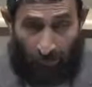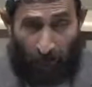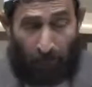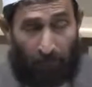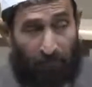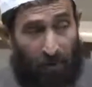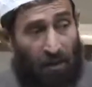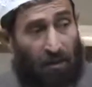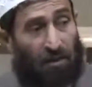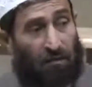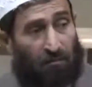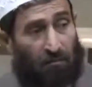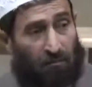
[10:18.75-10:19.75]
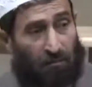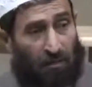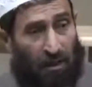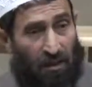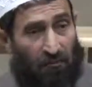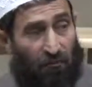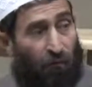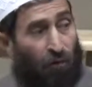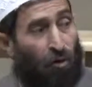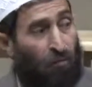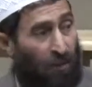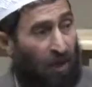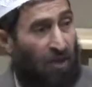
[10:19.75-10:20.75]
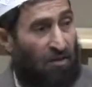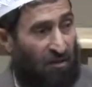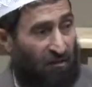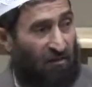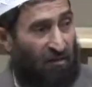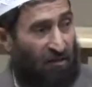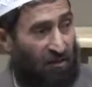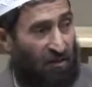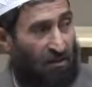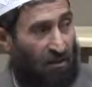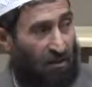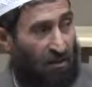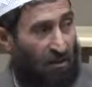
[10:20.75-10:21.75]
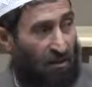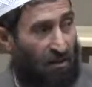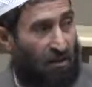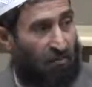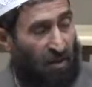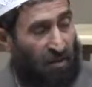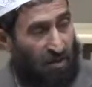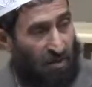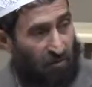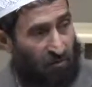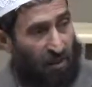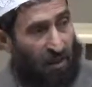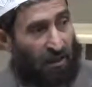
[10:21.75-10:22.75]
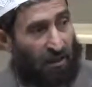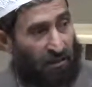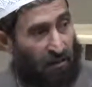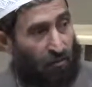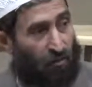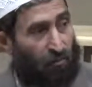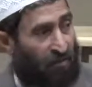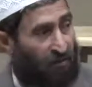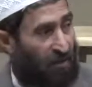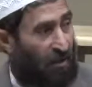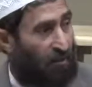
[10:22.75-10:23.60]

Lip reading: Many, like 4 pages, he mentioned regarding the humaza and